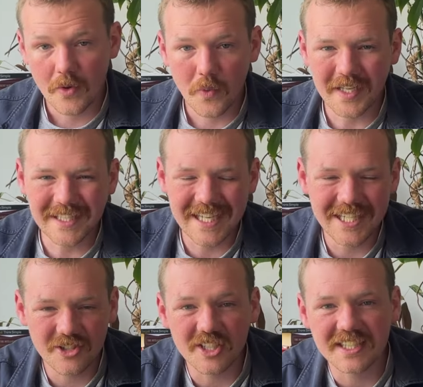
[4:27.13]
Which
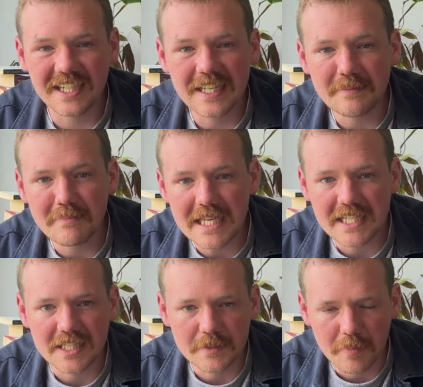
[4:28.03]
interestingly
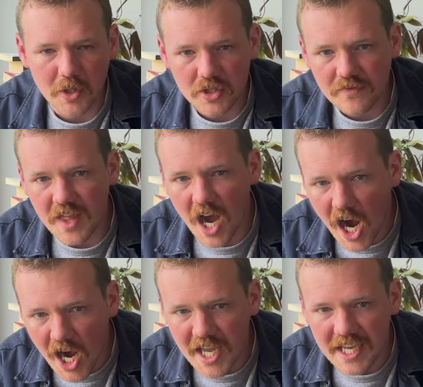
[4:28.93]
means, because of the
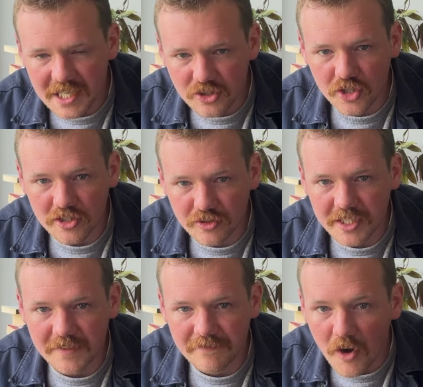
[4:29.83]
high interest rate
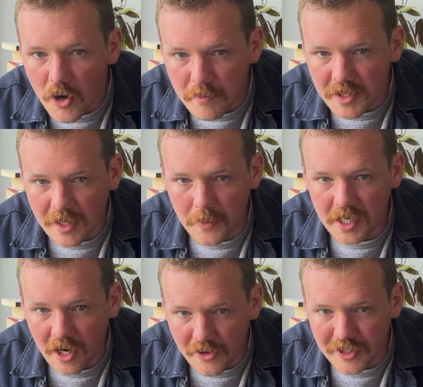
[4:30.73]
environment that we're
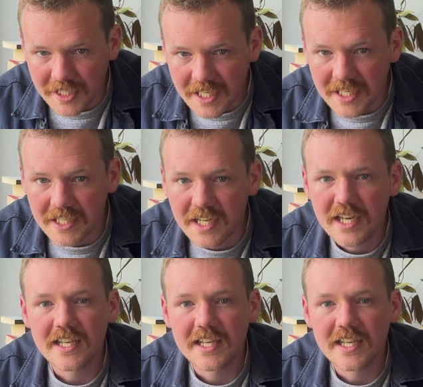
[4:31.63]
currently in,